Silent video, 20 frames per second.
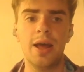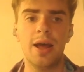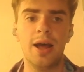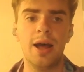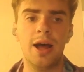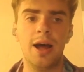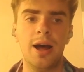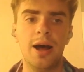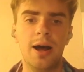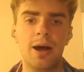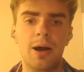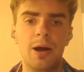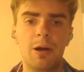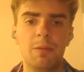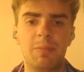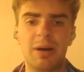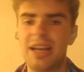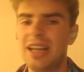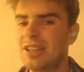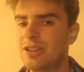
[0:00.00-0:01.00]

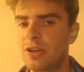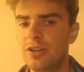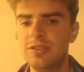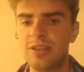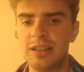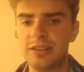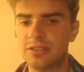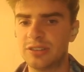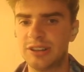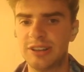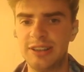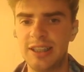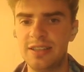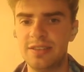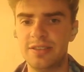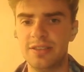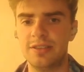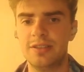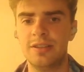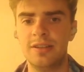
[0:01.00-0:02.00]
but I don't
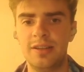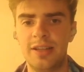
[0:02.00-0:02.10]
understand it.